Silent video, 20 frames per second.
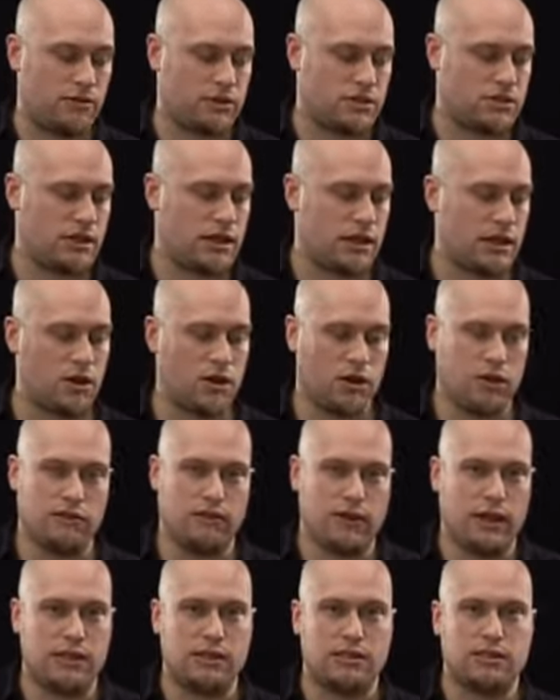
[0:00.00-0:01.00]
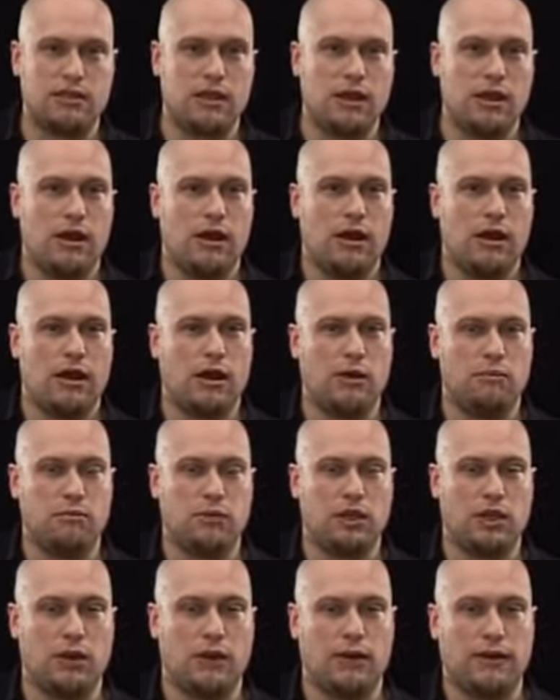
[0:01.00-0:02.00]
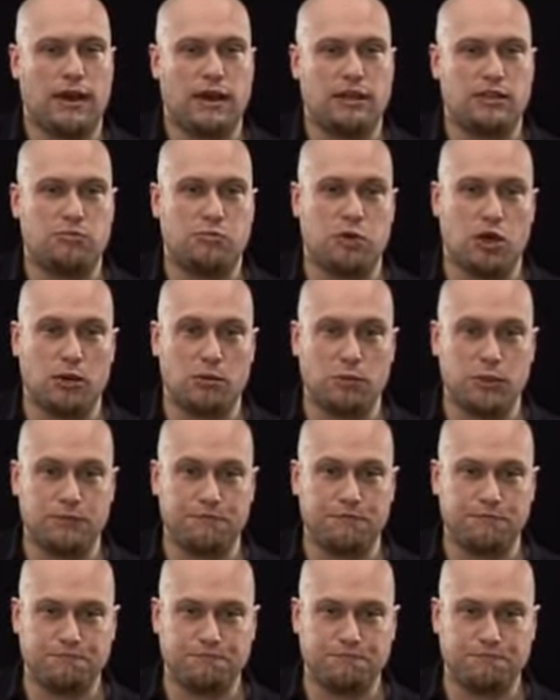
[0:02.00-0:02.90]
So that kind of aids, you know, in that department.